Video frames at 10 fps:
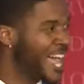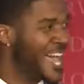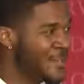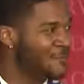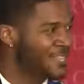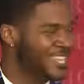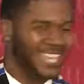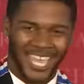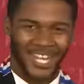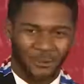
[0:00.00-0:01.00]
climb
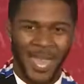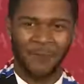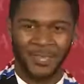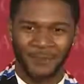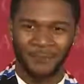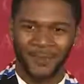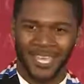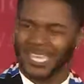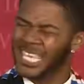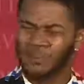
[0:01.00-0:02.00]
and grab them.
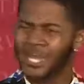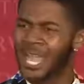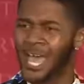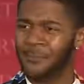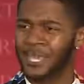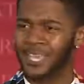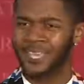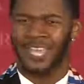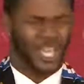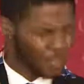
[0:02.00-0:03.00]
Keep
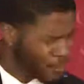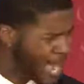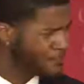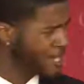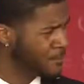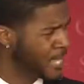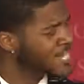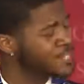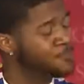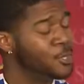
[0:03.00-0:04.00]
climbing, grab
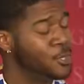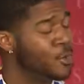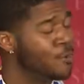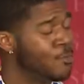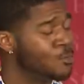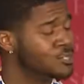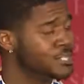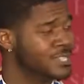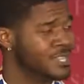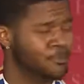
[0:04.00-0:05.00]
them. Spill your
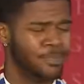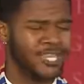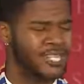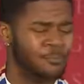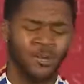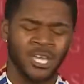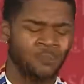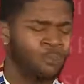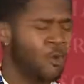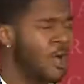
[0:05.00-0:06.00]
emotions in the Big
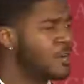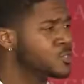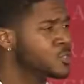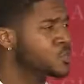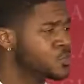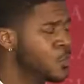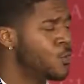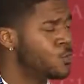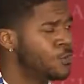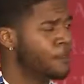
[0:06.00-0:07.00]
Dipper and pour out your
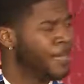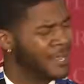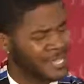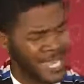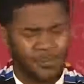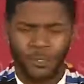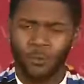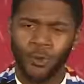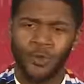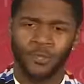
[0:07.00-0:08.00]
soul. Light
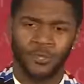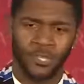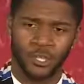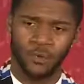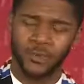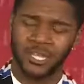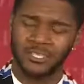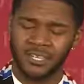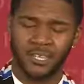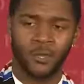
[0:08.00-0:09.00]
up the world with your
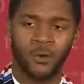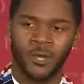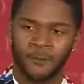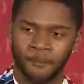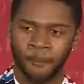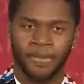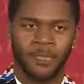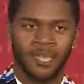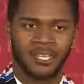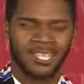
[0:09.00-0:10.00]
luminous allure.
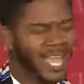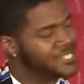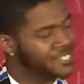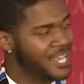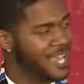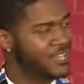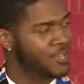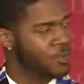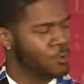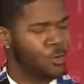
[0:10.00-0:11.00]
To
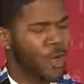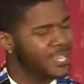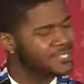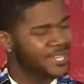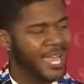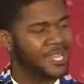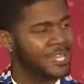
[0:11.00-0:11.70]
educate requires